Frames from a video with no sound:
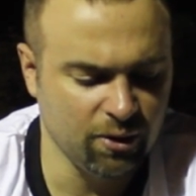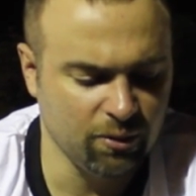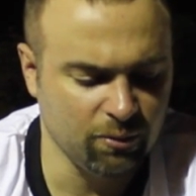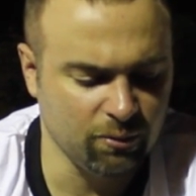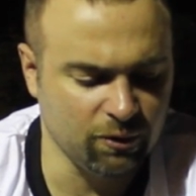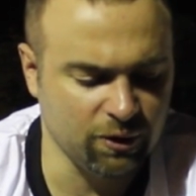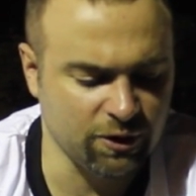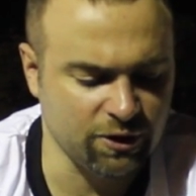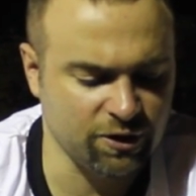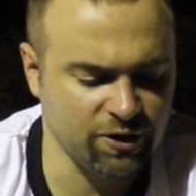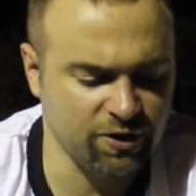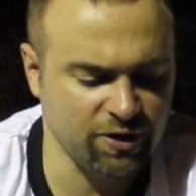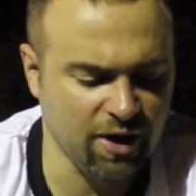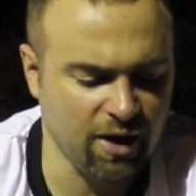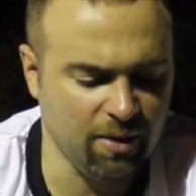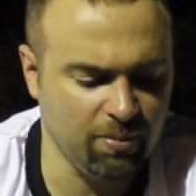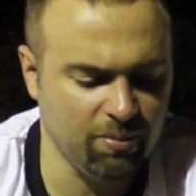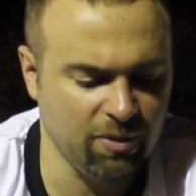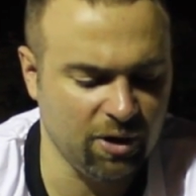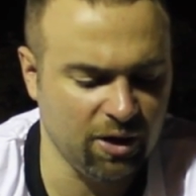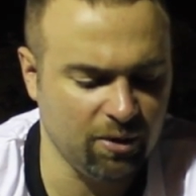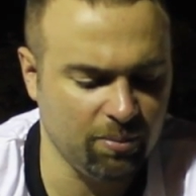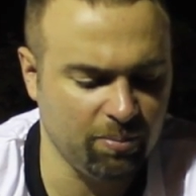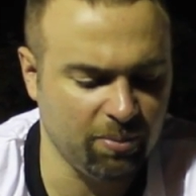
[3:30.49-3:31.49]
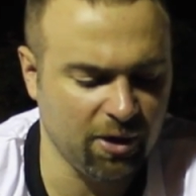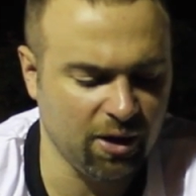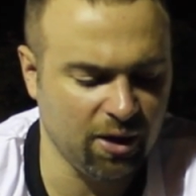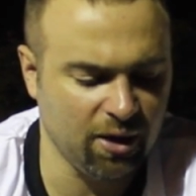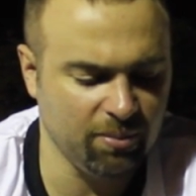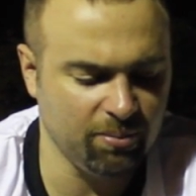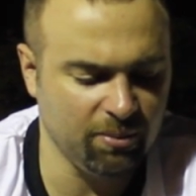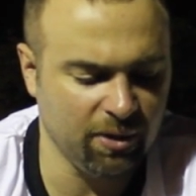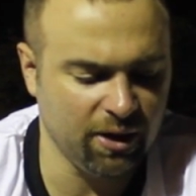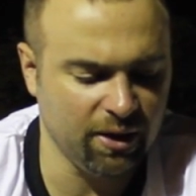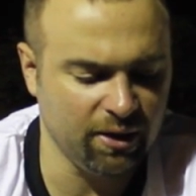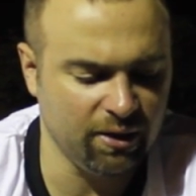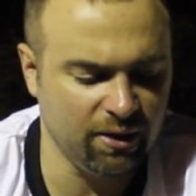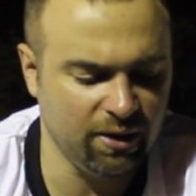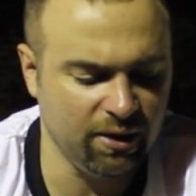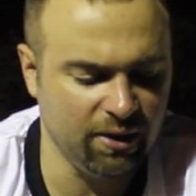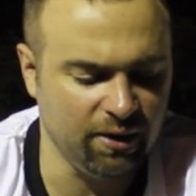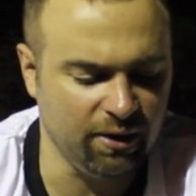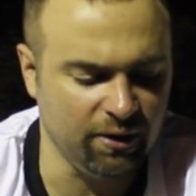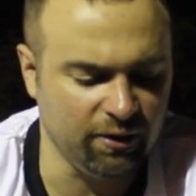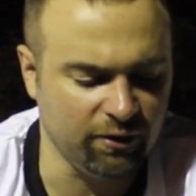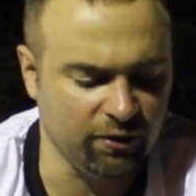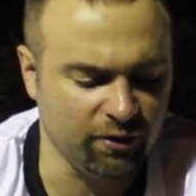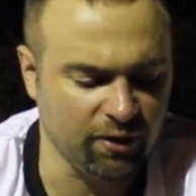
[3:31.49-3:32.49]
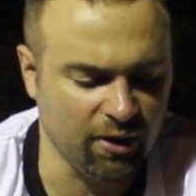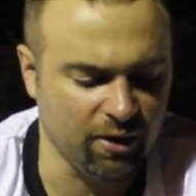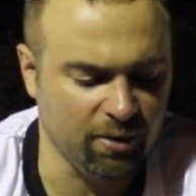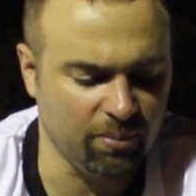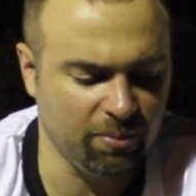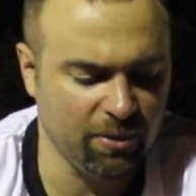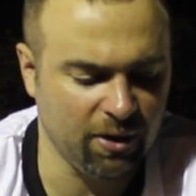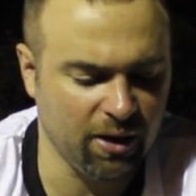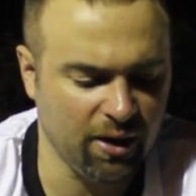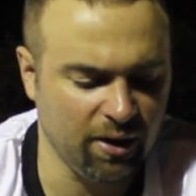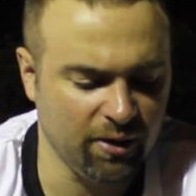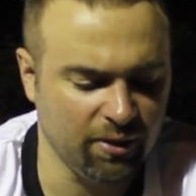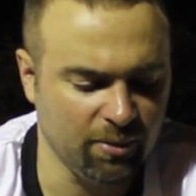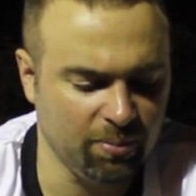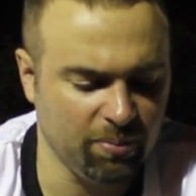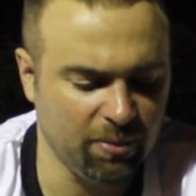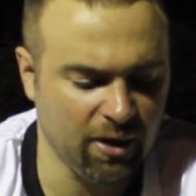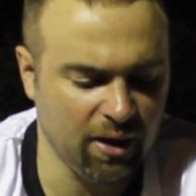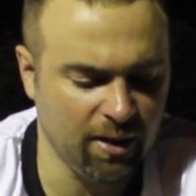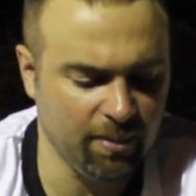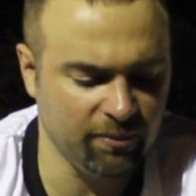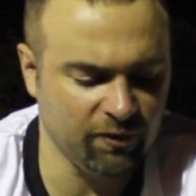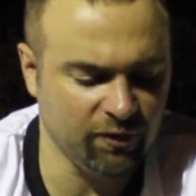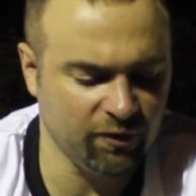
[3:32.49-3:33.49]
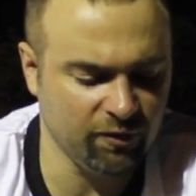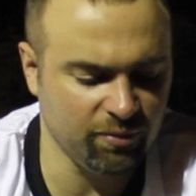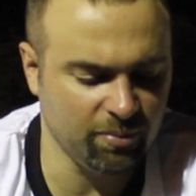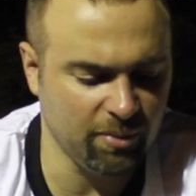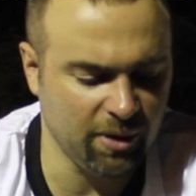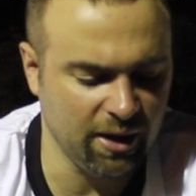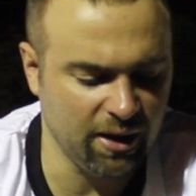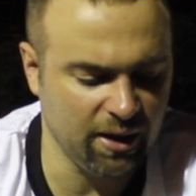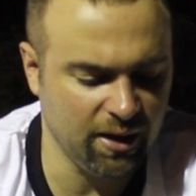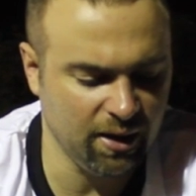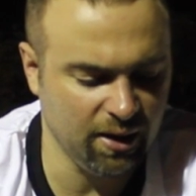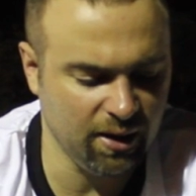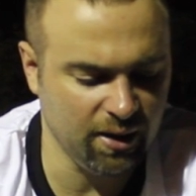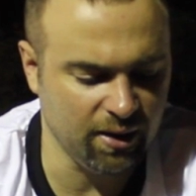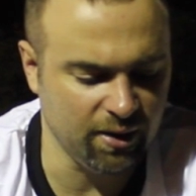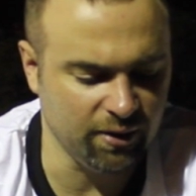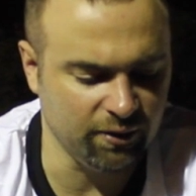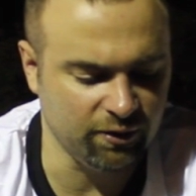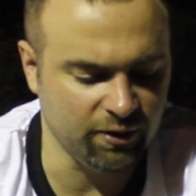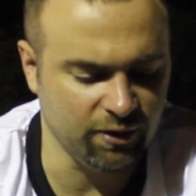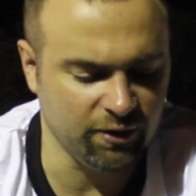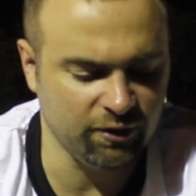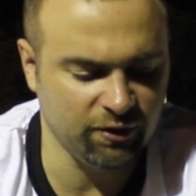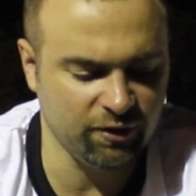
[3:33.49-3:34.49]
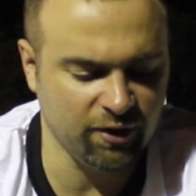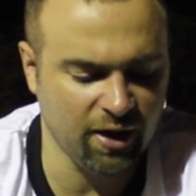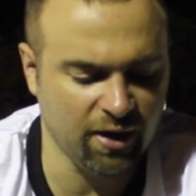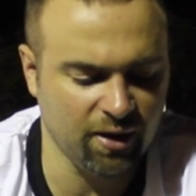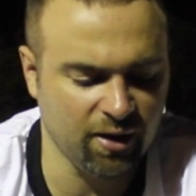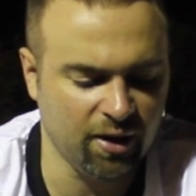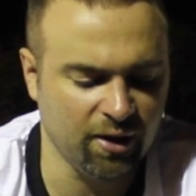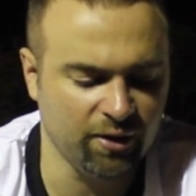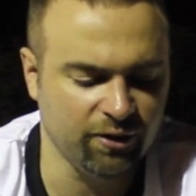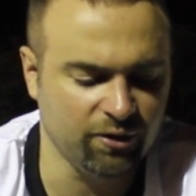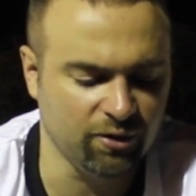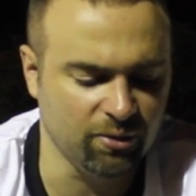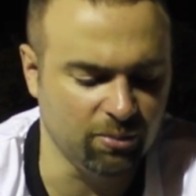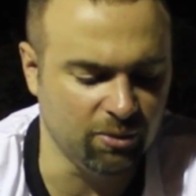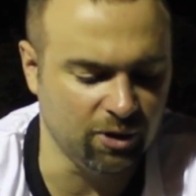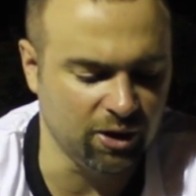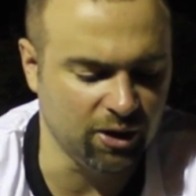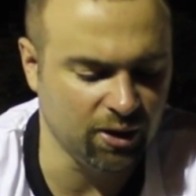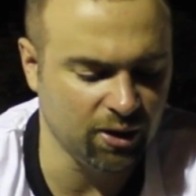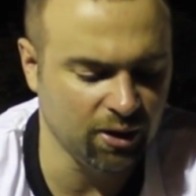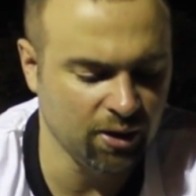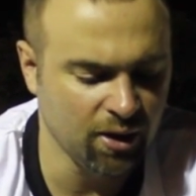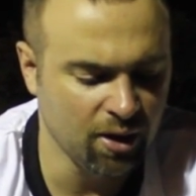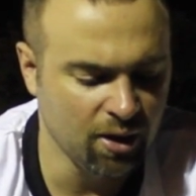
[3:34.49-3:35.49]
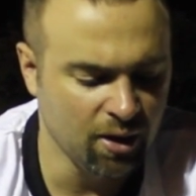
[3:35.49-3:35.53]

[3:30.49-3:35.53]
which set me upon my knees and upon the palms of my hands, and said unto me,